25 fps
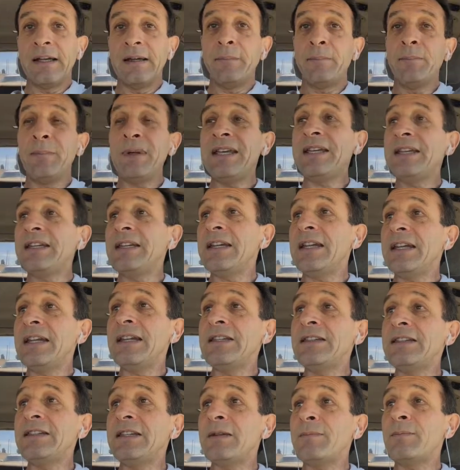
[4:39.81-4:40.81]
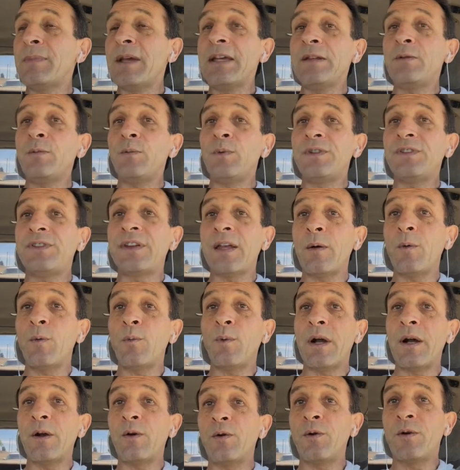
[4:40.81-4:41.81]
being intimate with
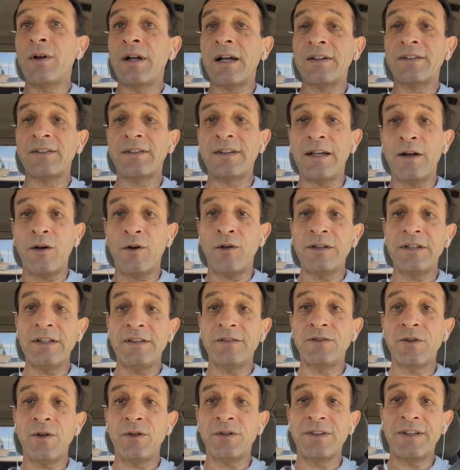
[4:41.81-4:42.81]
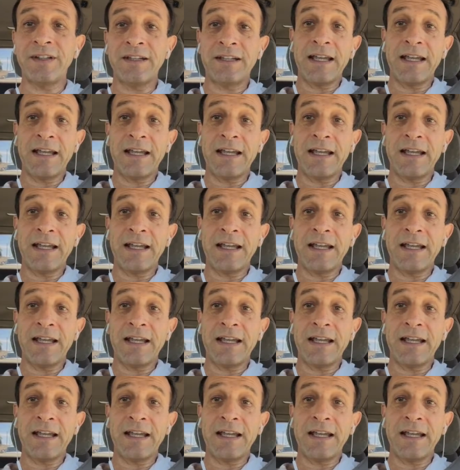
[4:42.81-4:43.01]
someone who has all these toxic